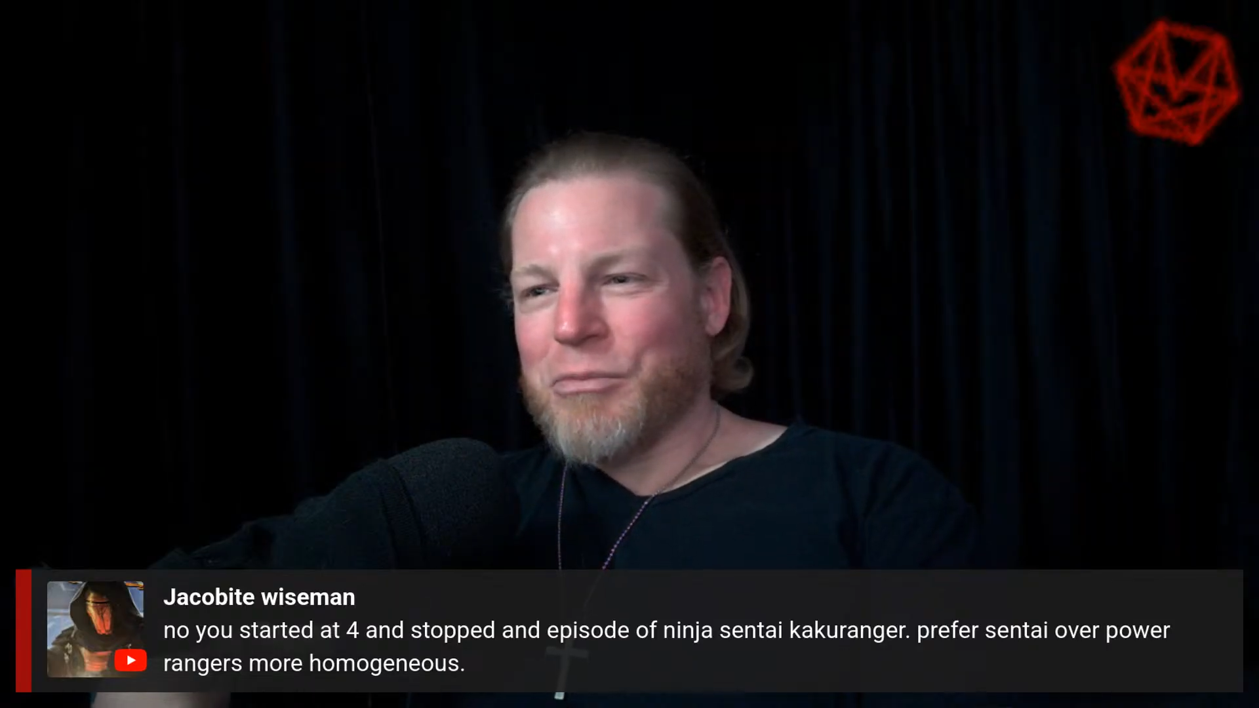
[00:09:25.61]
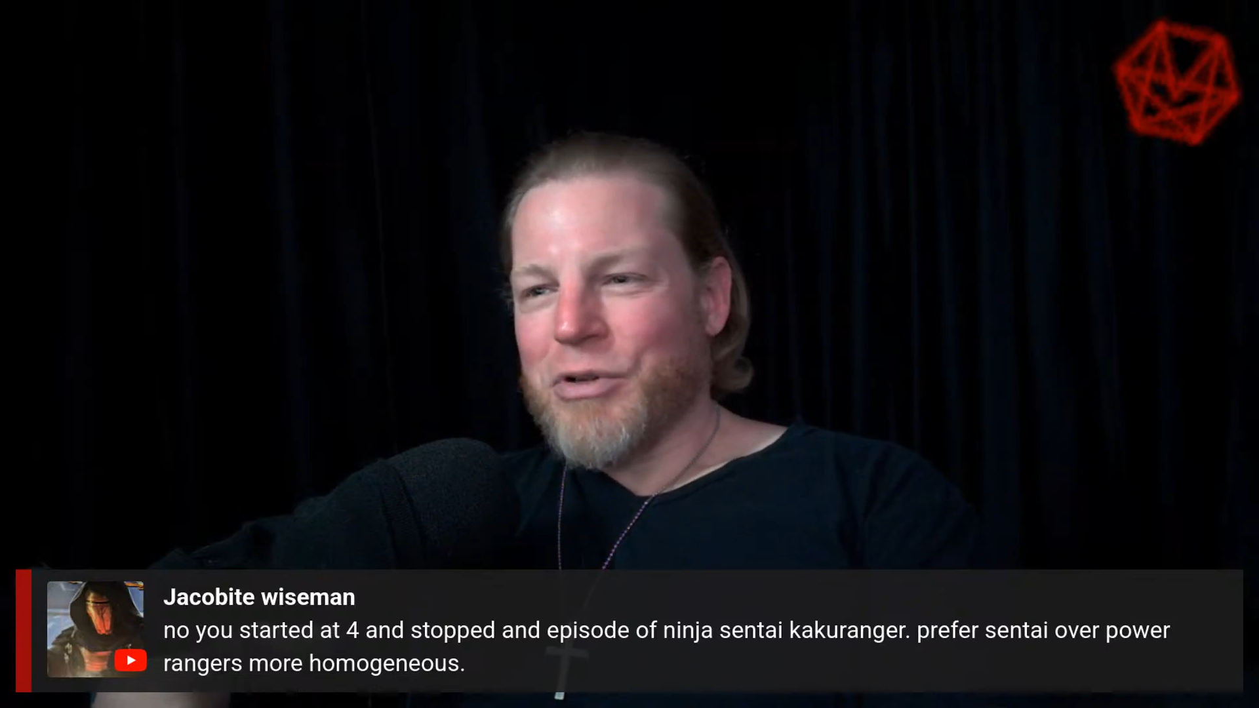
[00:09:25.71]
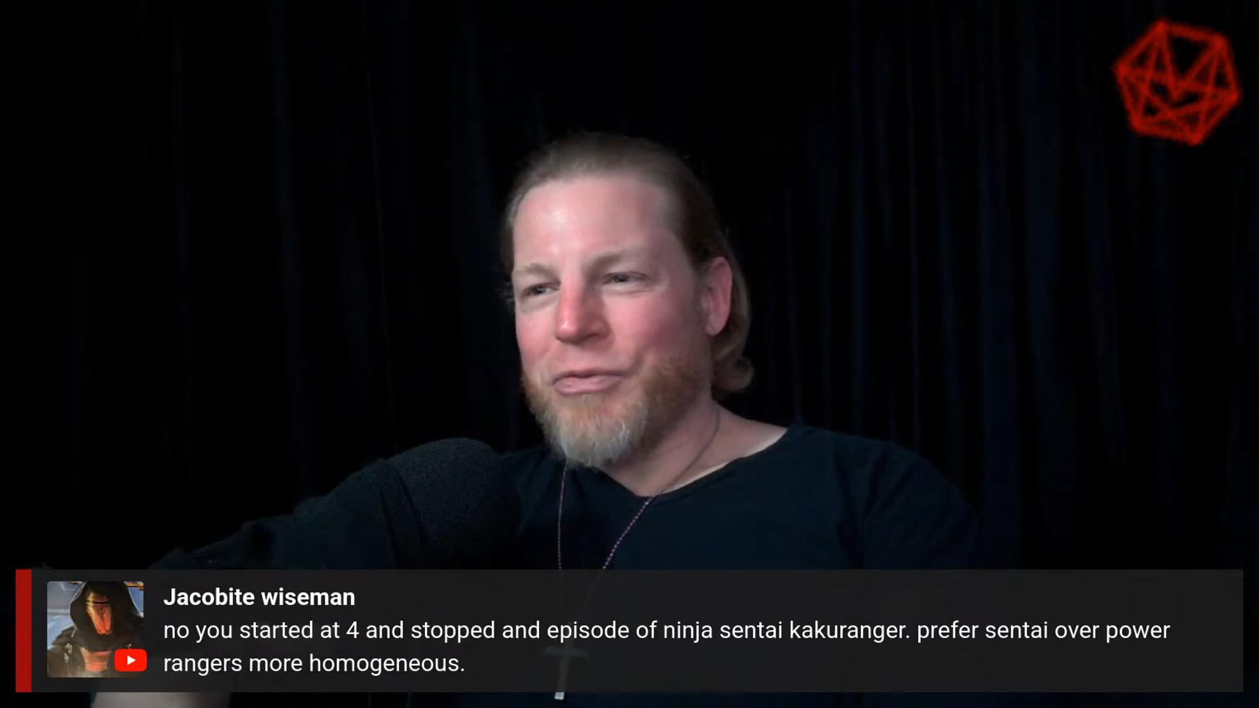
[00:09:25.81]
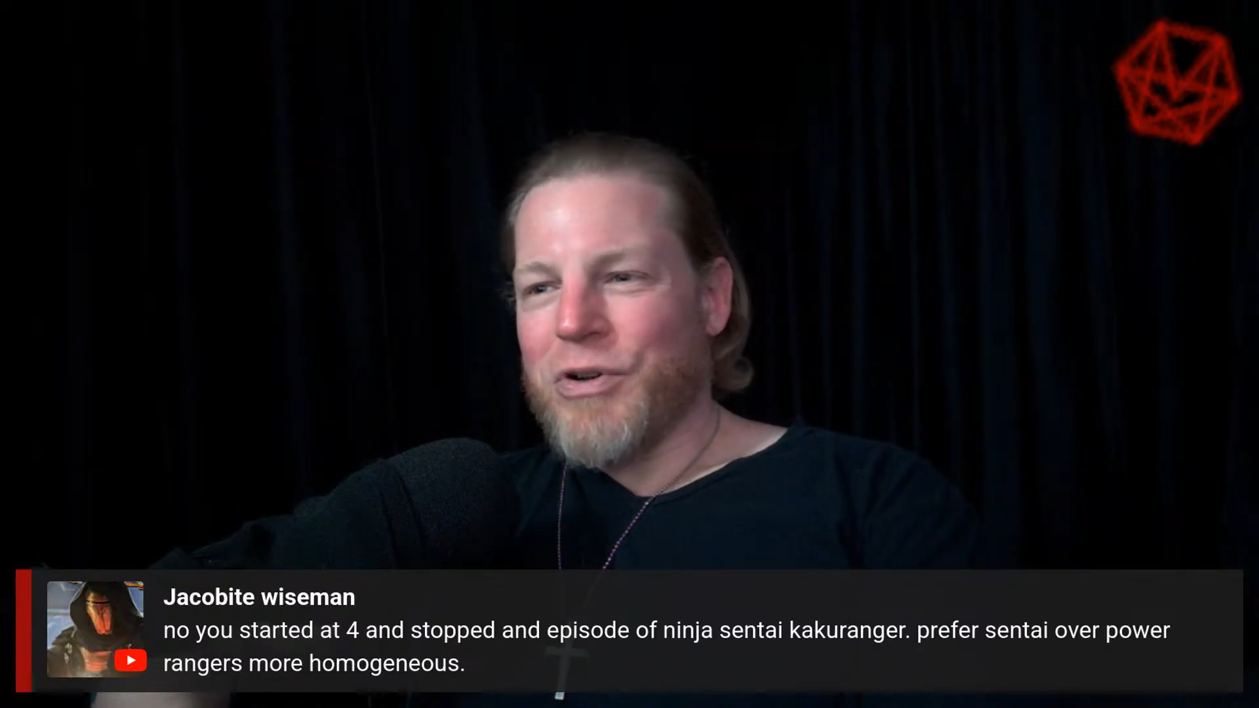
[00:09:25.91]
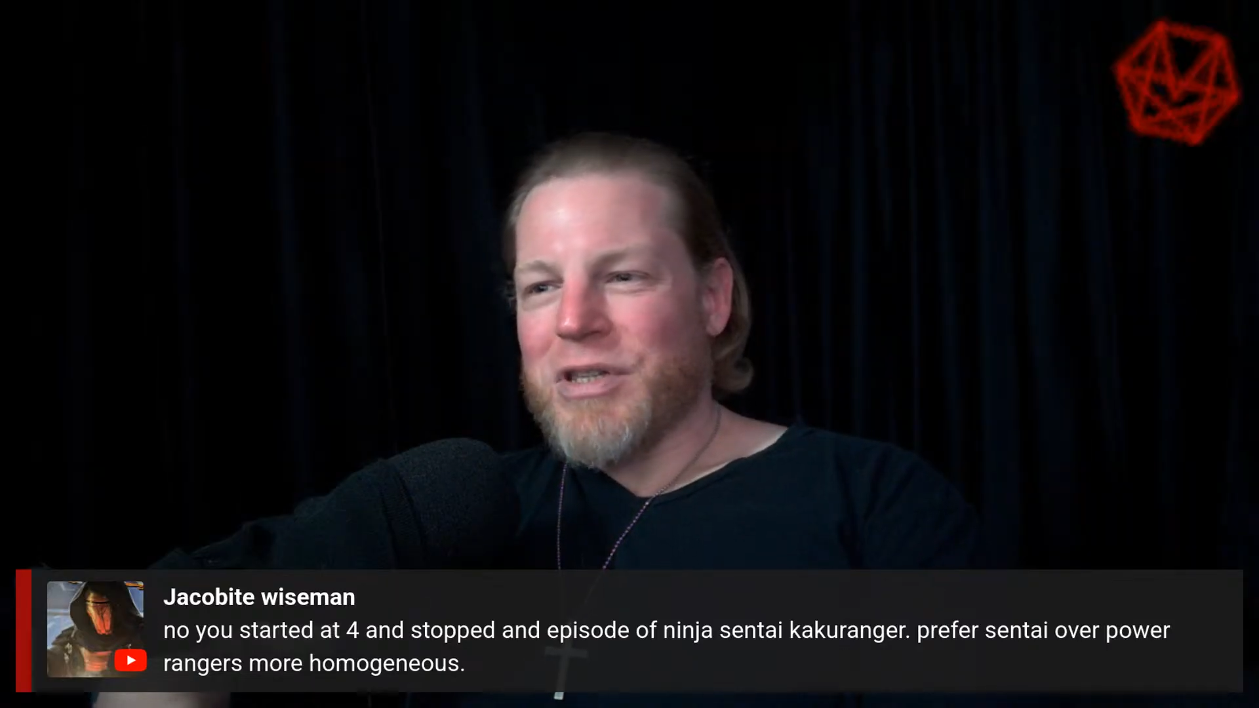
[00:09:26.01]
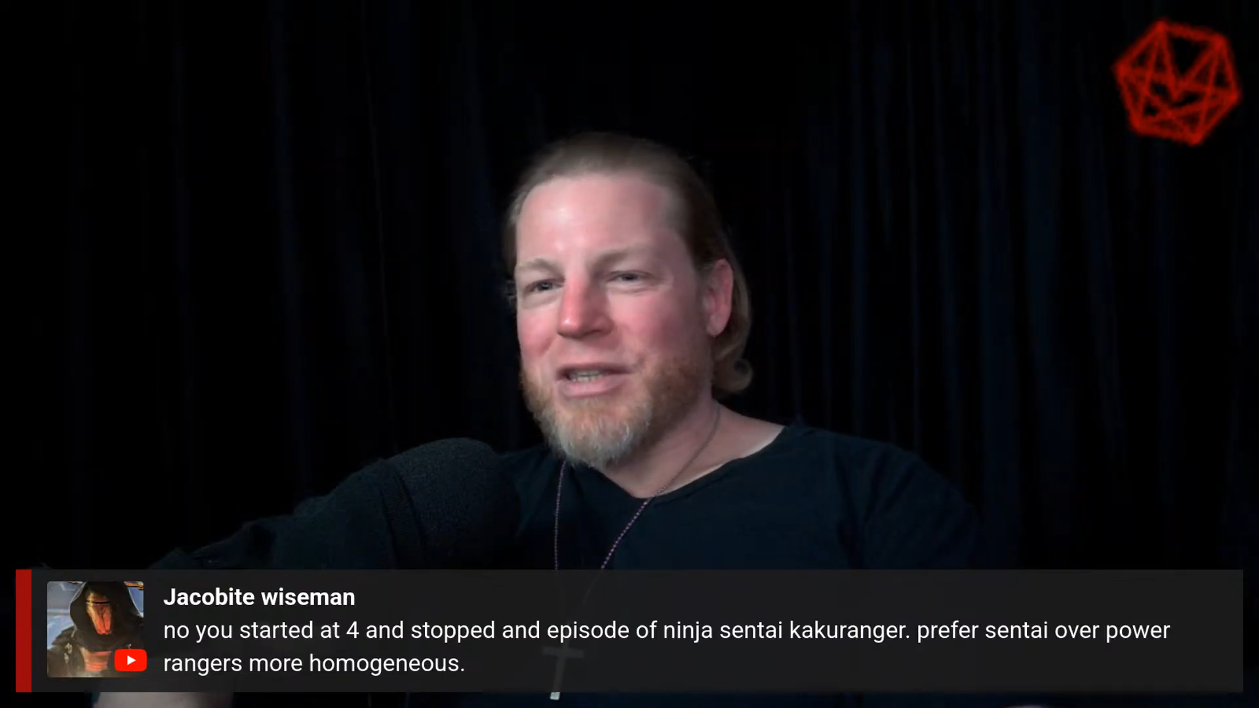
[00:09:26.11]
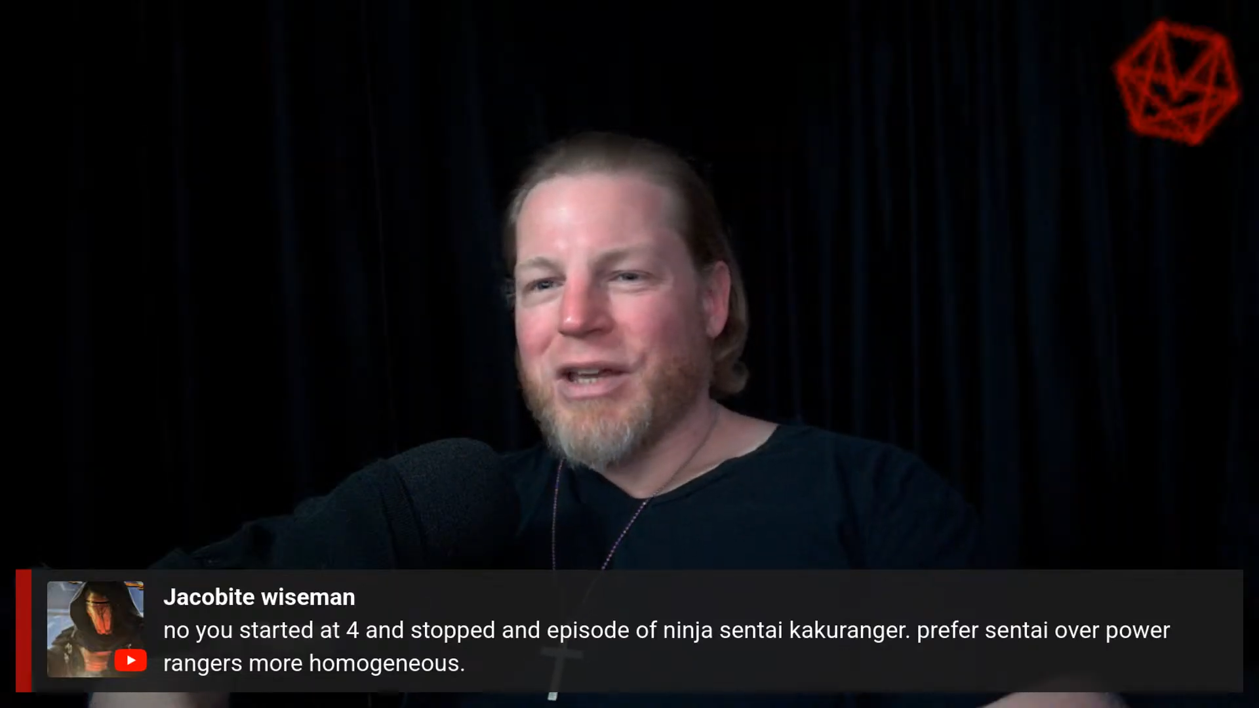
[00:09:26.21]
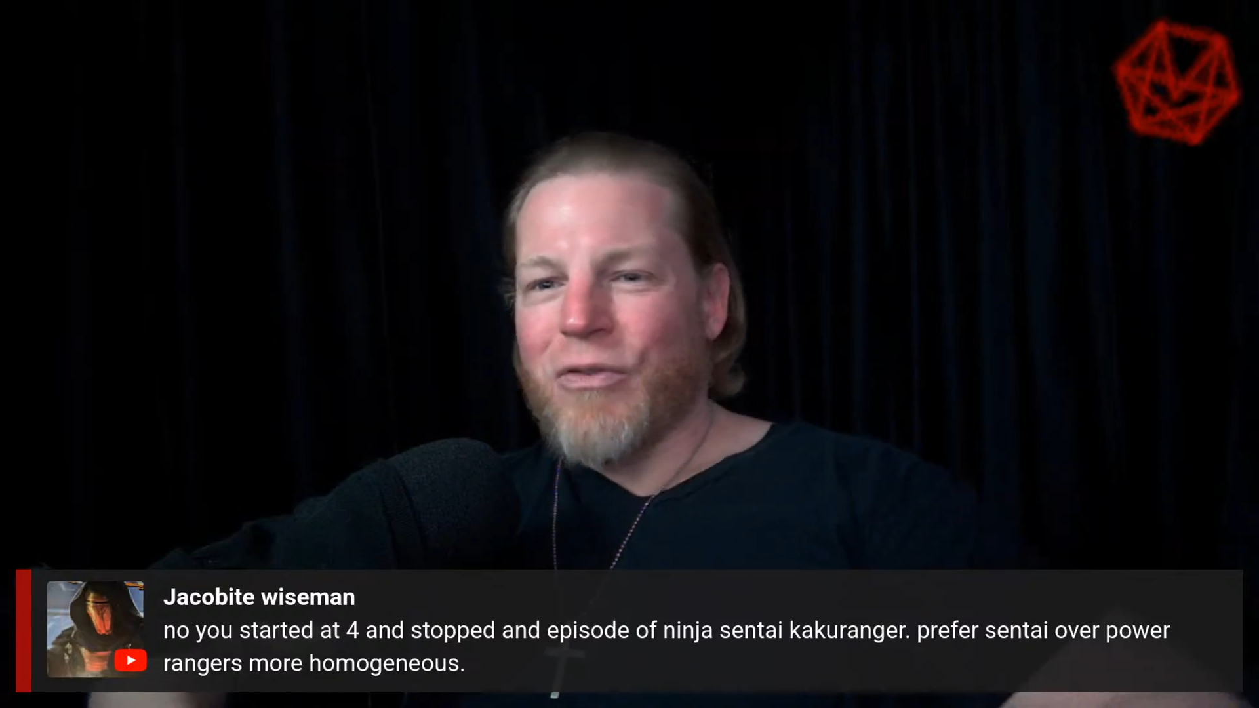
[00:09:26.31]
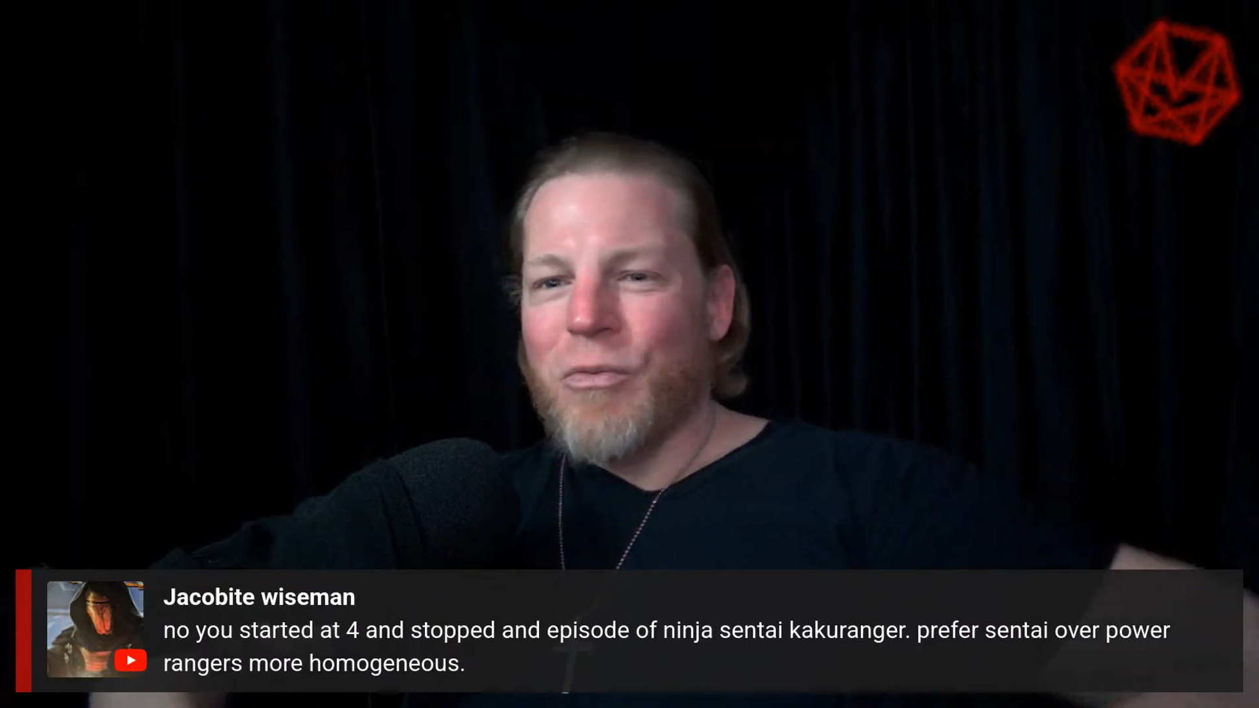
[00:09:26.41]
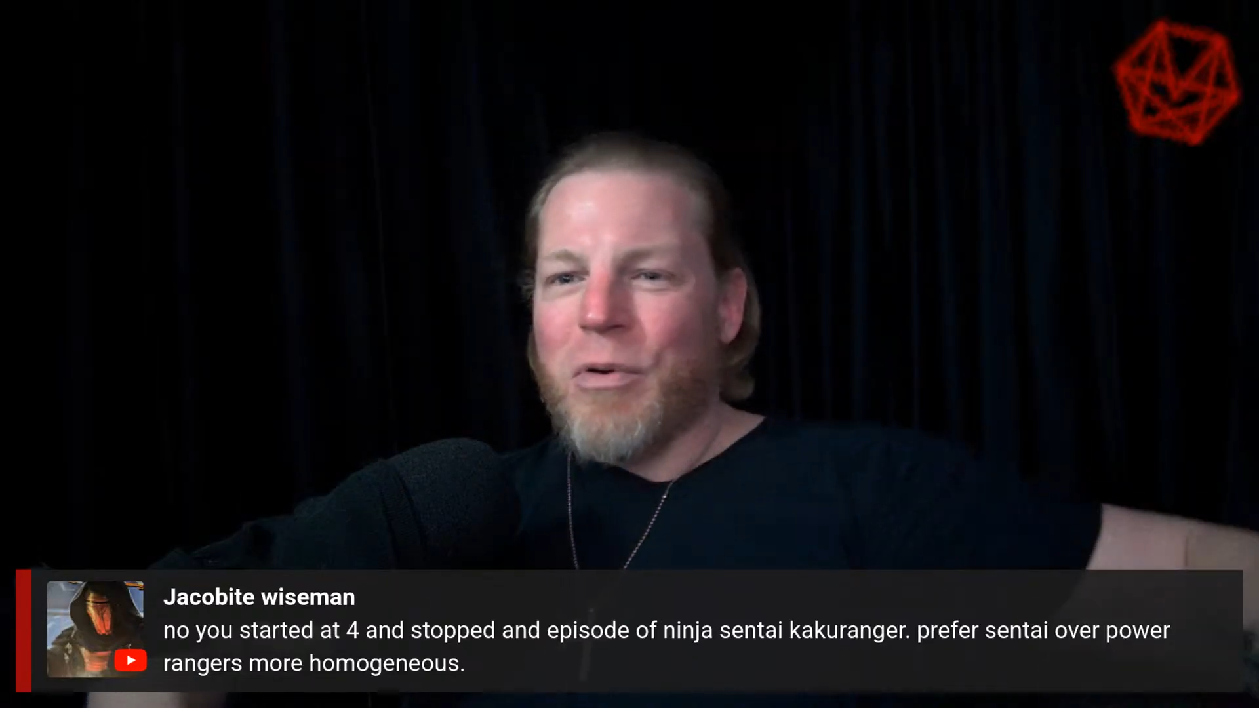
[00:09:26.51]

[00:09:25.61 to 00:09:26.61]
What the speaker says: Prefer Sentai over